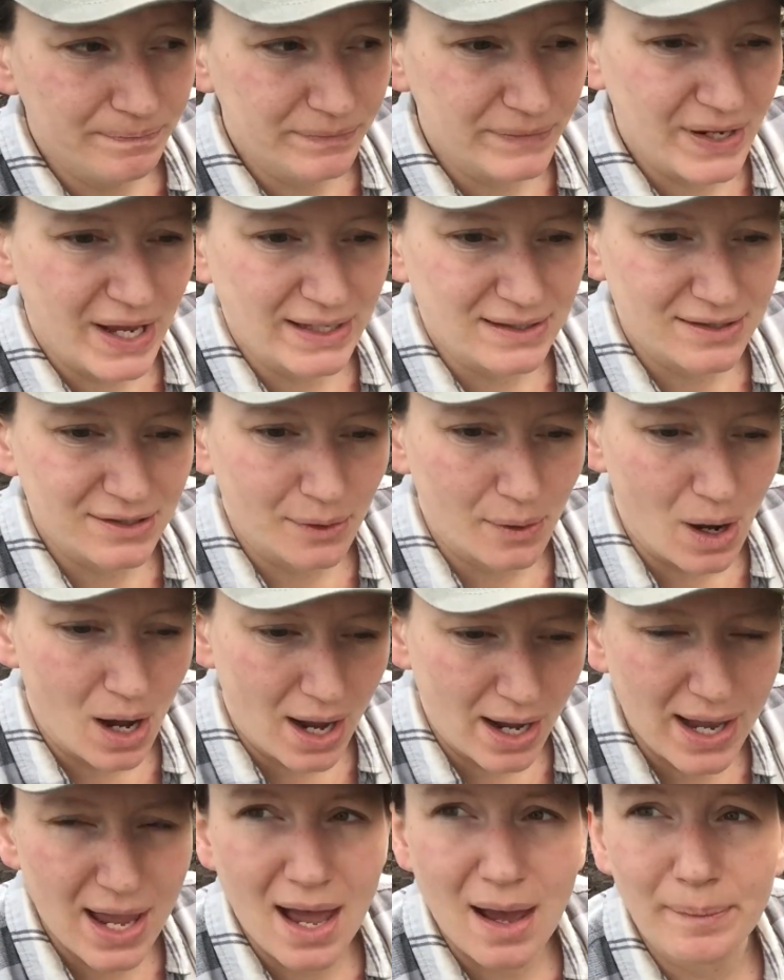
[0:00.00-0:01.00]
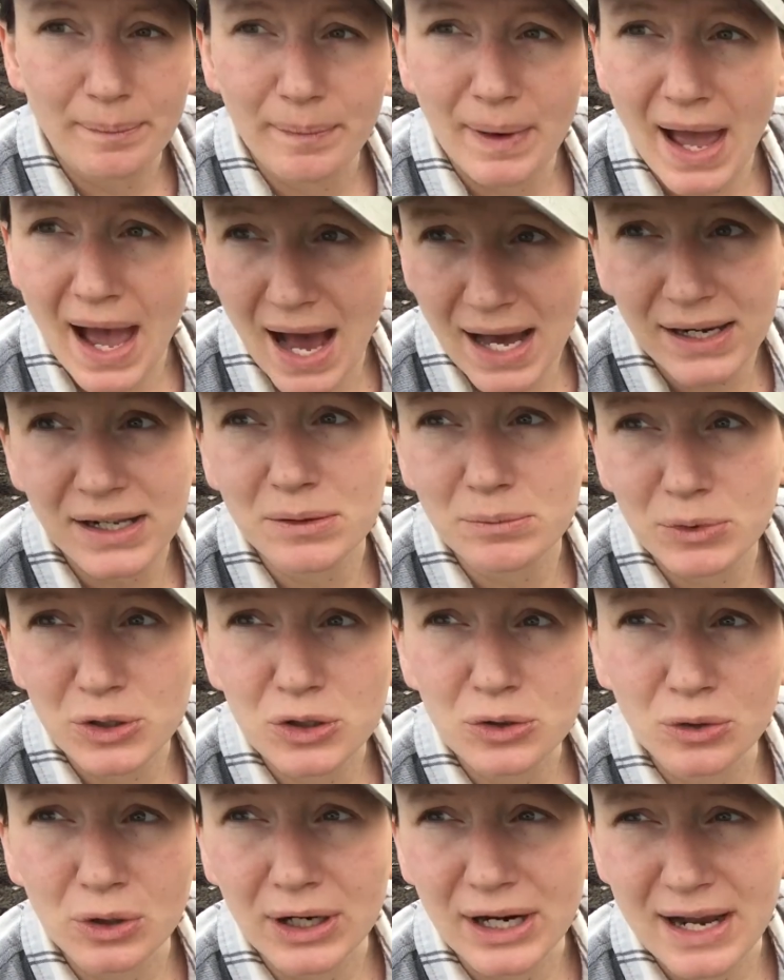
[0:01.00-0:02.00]
And so I am adding
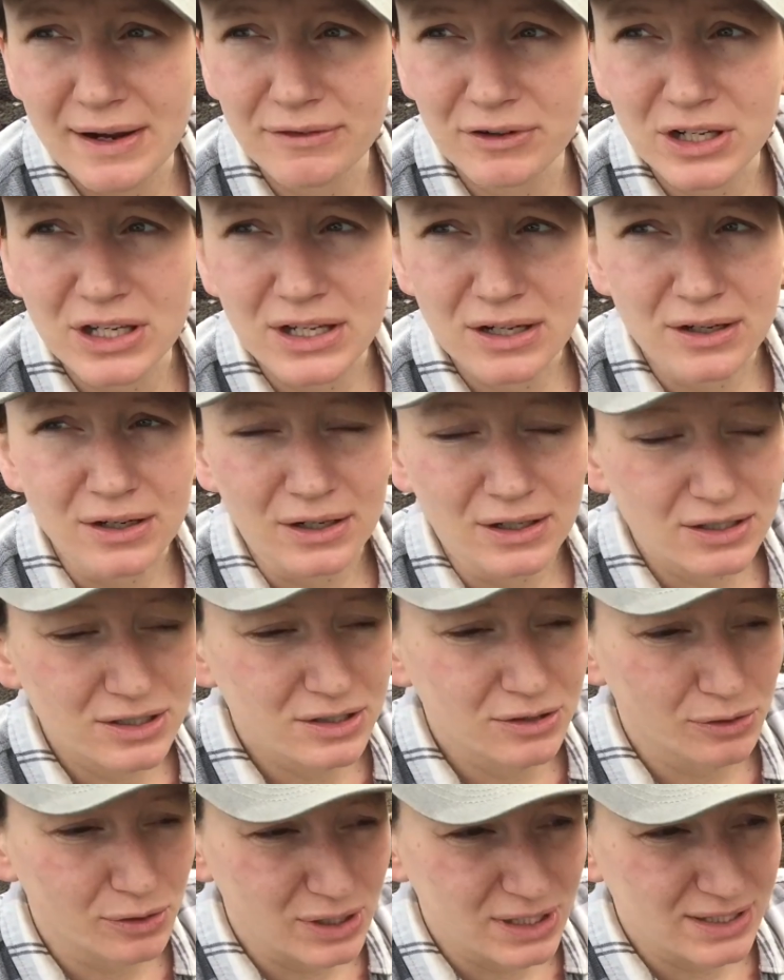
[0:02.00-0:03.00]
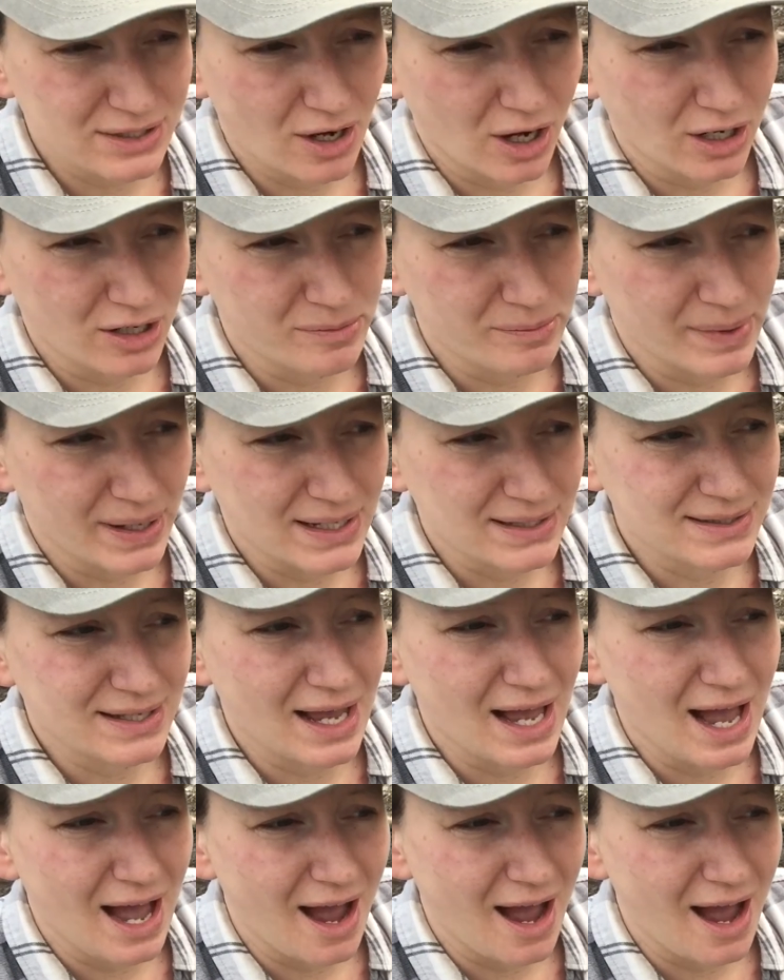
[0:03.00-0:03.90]
manure every year to these garden beds.